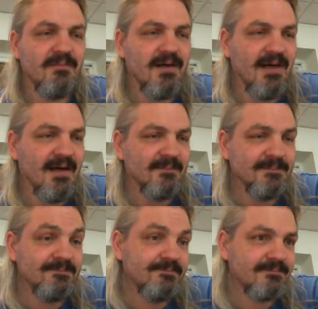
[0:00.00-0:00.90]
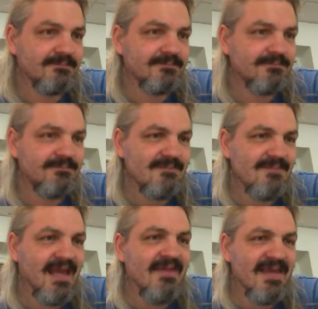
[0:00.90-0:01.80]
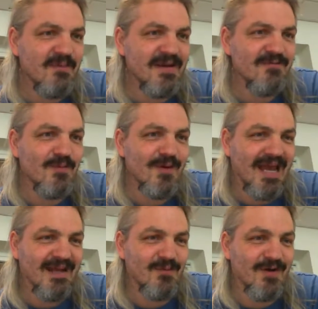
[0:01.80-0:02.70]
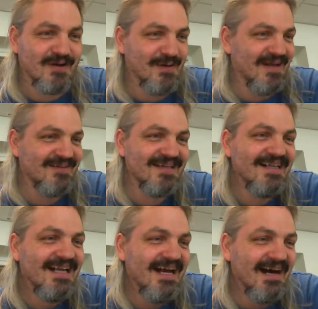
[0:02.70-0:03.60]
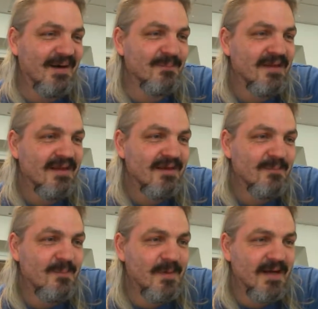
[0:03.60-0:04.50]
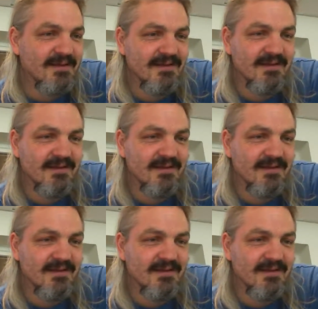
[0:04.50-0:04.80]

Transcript: and then we had a workaround. But